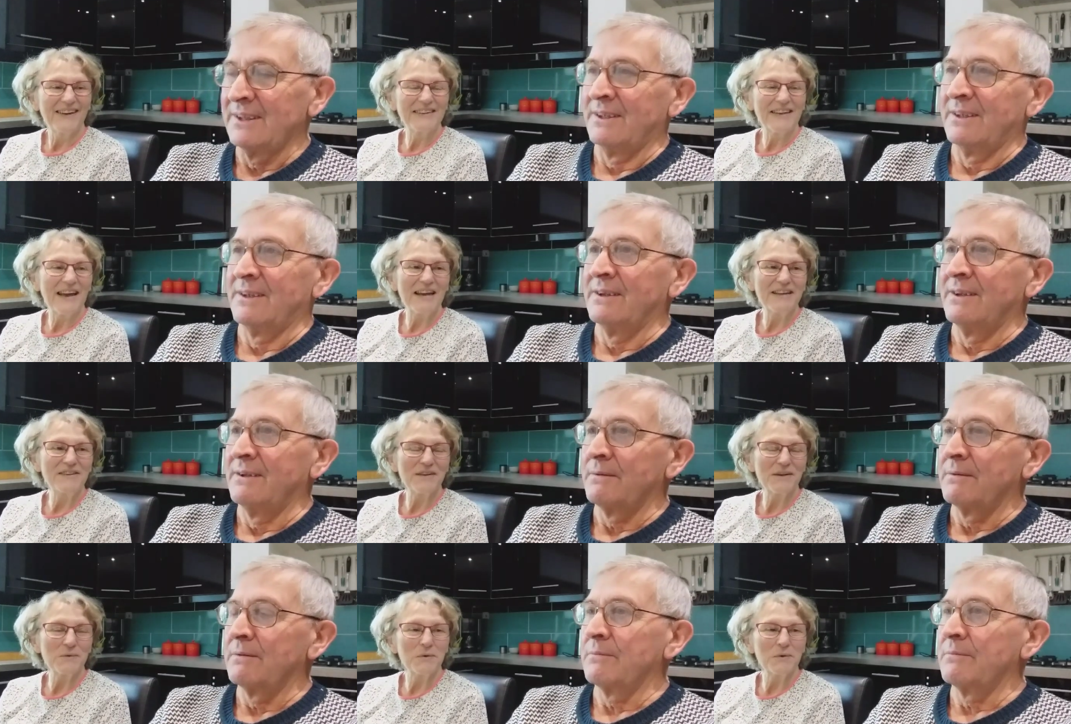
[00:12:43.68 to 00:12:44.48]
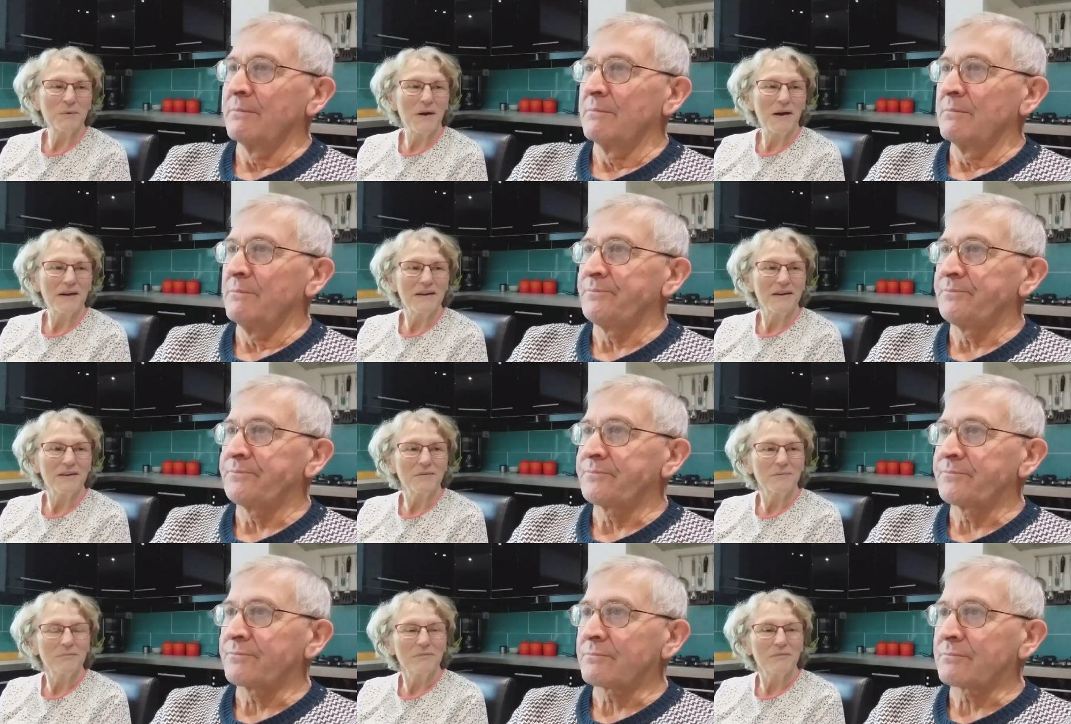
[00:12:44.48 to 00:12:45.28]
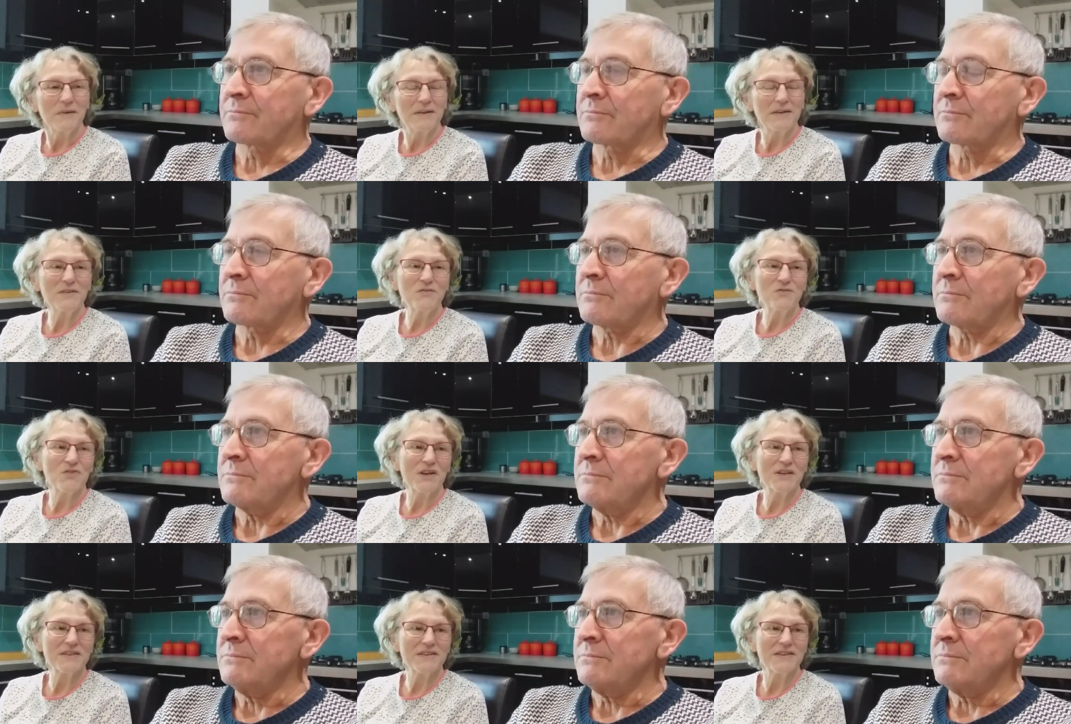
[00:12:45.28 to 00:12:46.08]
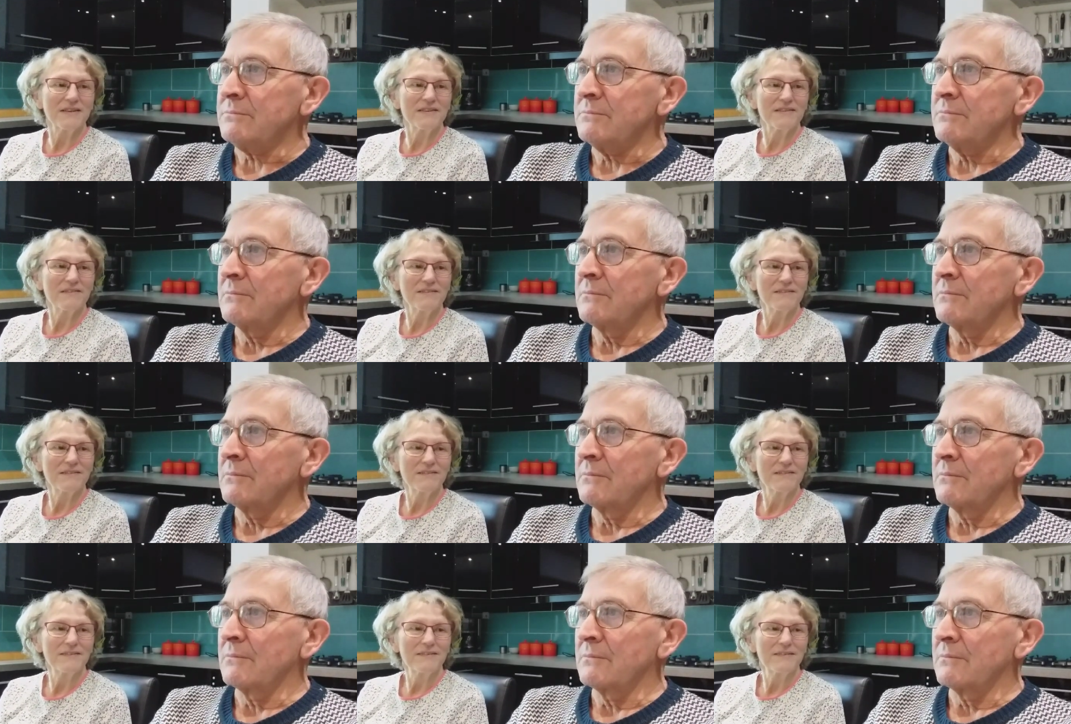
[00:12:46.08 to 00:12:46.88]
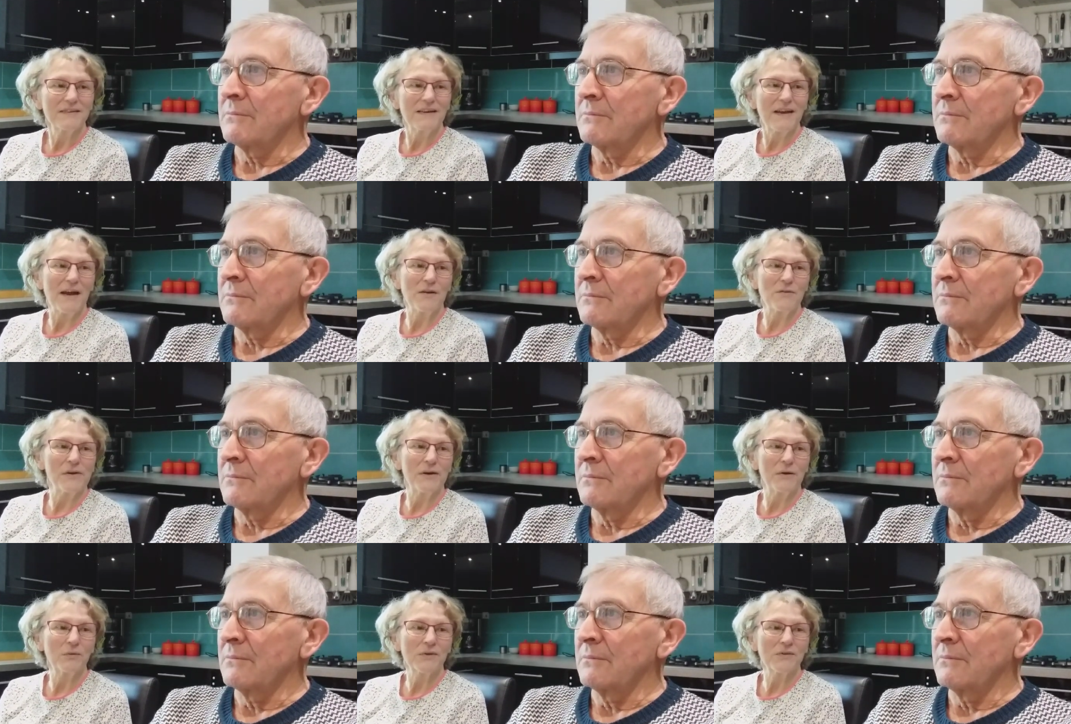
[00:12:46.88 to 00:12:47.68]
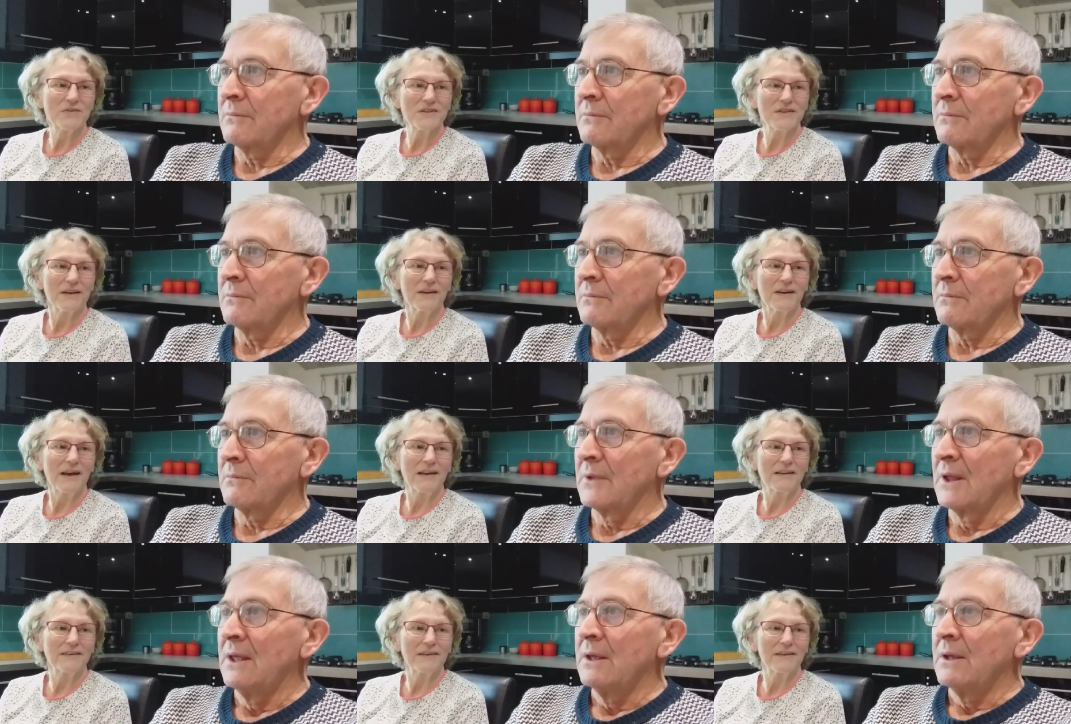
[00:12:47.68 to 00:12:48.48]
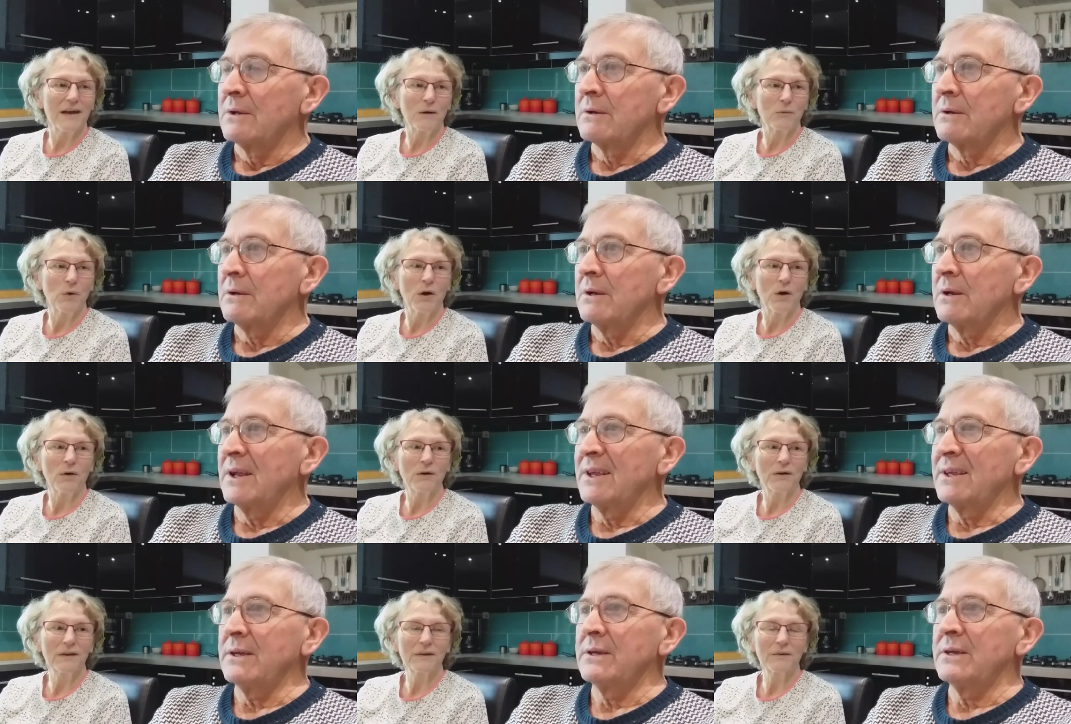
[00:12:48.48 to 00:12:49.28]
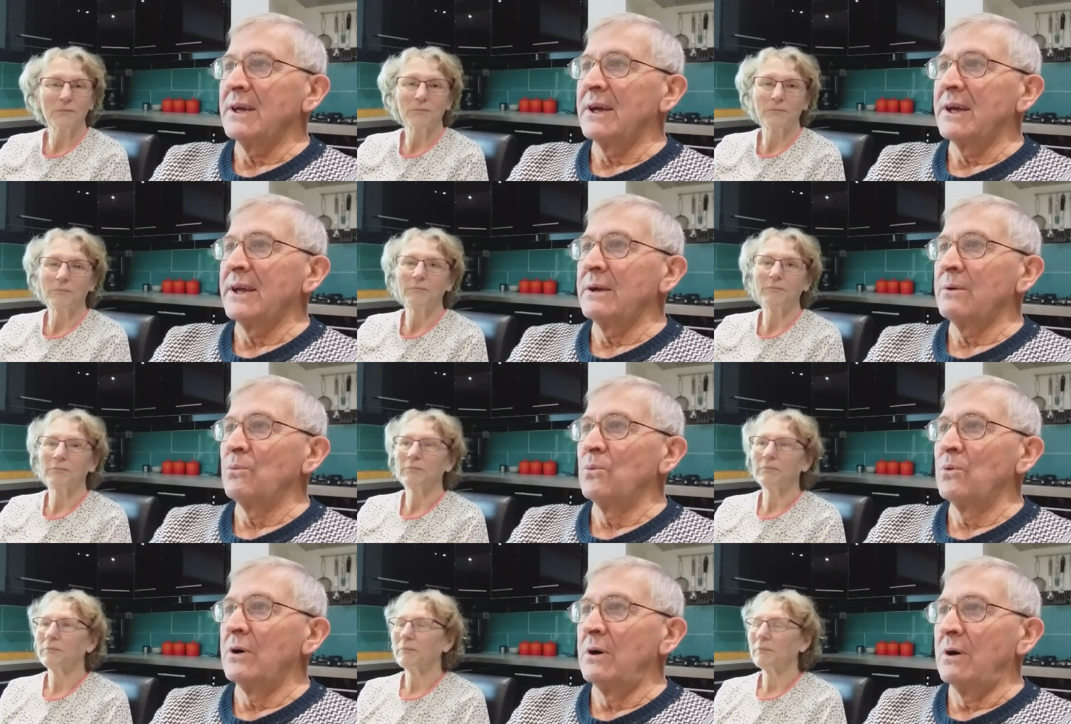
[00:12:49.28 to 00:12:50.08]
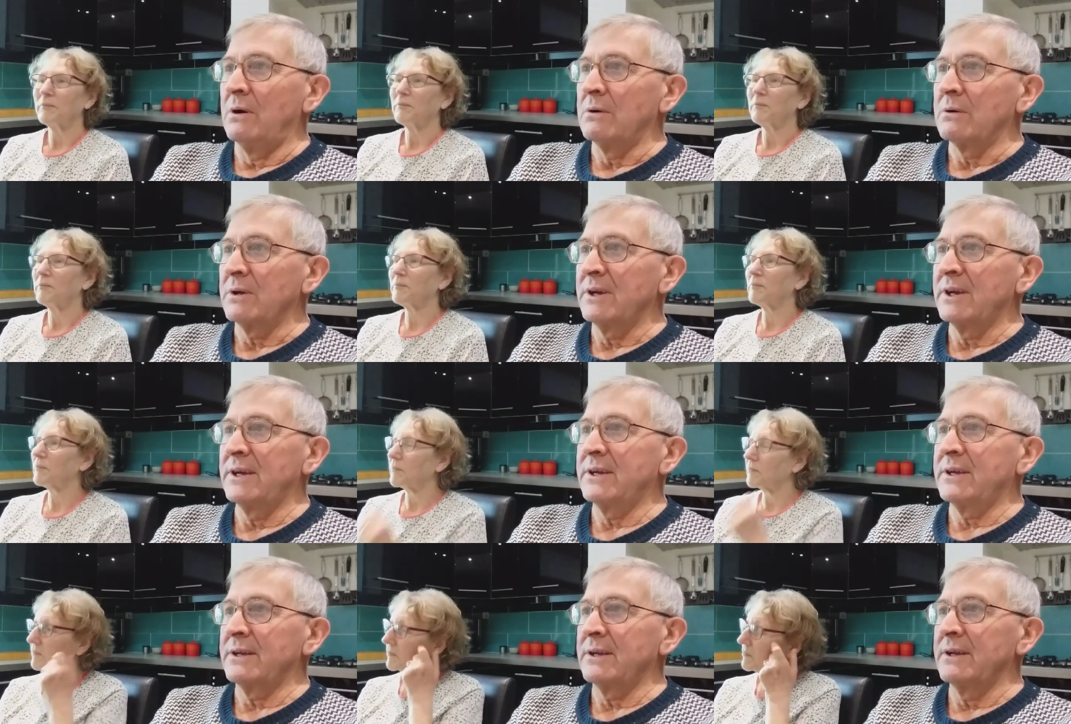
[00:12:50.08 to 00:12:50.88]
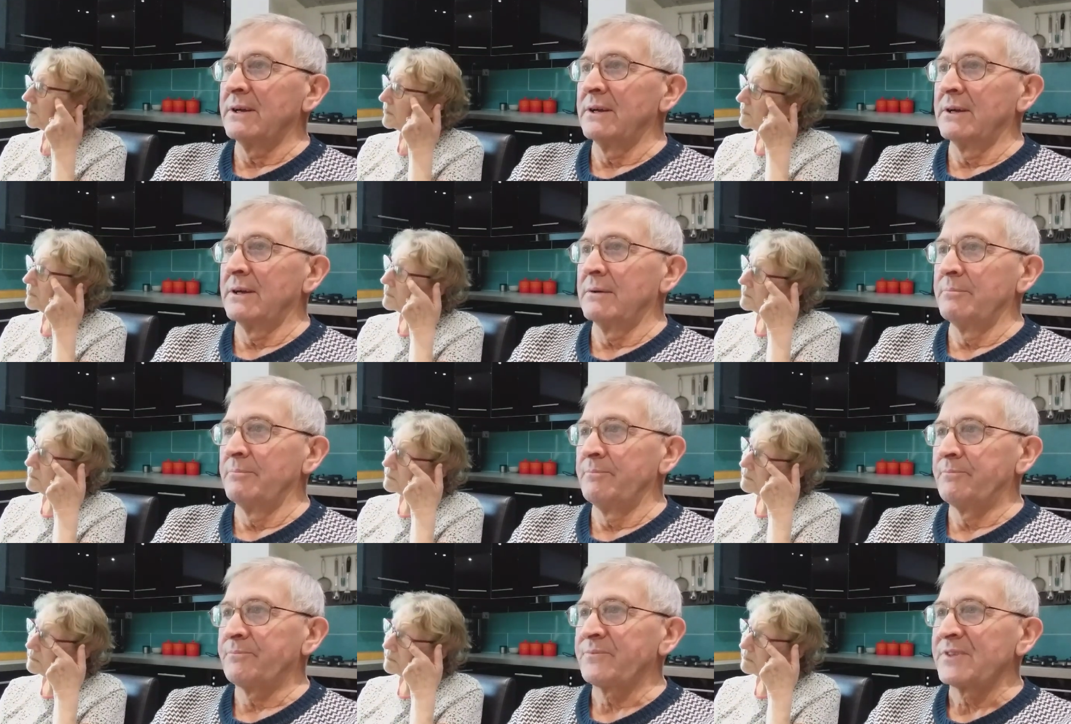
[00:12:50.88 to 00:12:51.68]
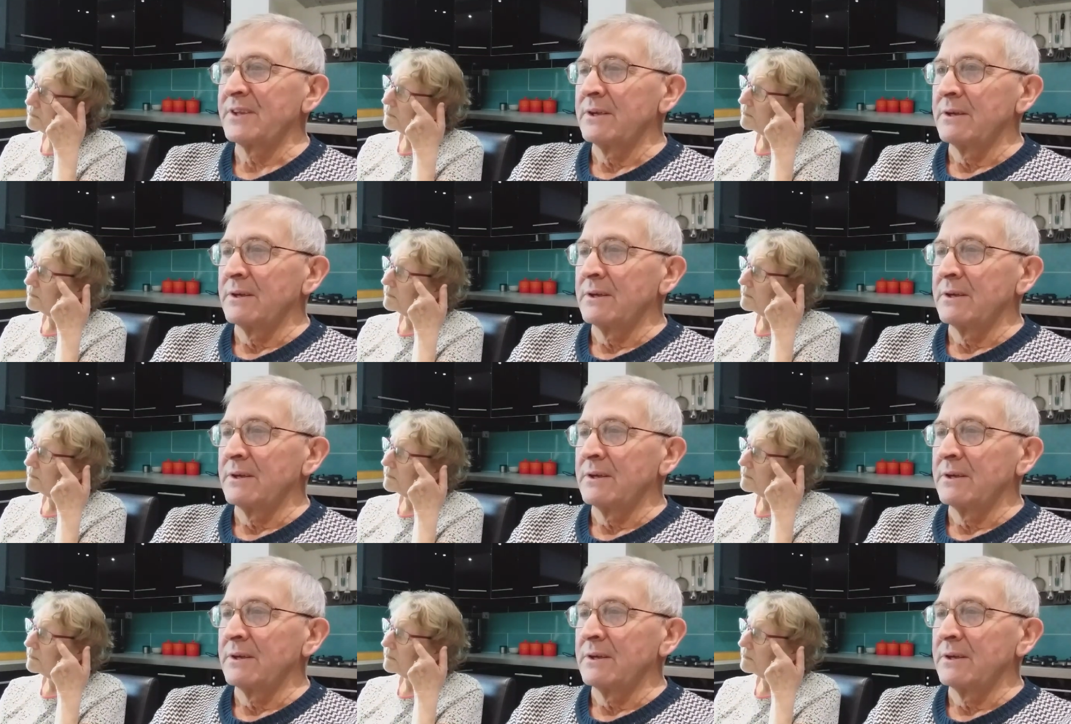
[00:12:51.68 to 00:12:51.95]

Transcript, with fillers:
Speaker 1: and at end, it was quite a, an interesting area, wasn't it? At end of that walk.
Speaker 2: Yeah, it was. Mm. It, um,